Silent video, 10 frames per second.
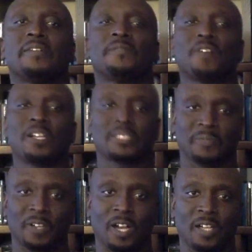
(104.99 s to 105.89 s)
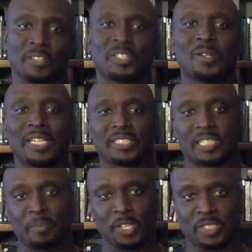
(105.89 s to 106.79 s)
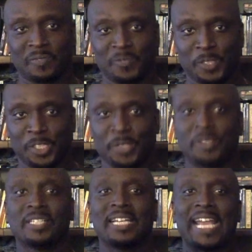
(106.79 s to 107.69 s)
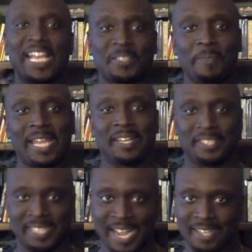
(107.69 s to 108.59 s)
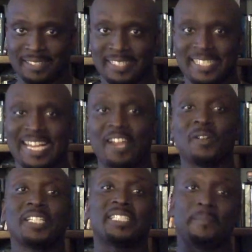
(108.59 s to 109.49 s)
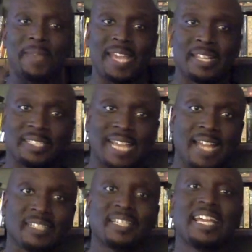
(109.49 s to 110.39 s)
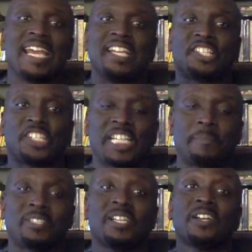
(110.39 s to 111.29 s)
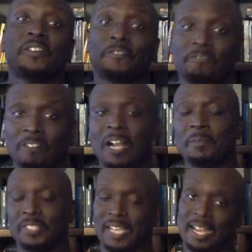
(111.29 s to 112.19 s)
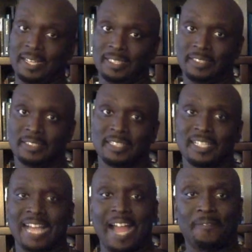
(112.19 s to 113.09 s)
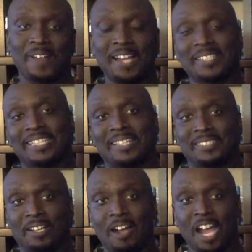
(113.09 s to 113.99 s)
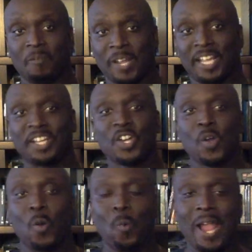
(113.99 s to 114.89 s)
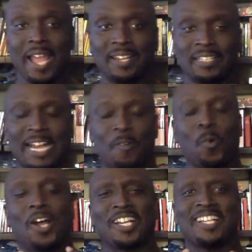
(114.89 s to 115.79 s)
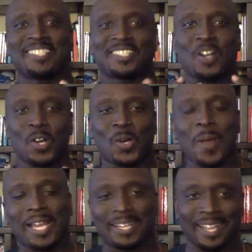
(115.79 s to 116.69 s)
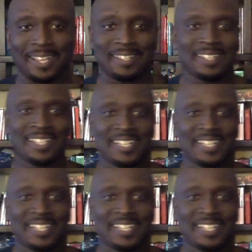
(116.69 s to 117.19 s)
First of all, don't let the commercial fool you. It's made in China. Not only is it made in China, it's shipped from China. I found this out the hard way when I wanted it so quickly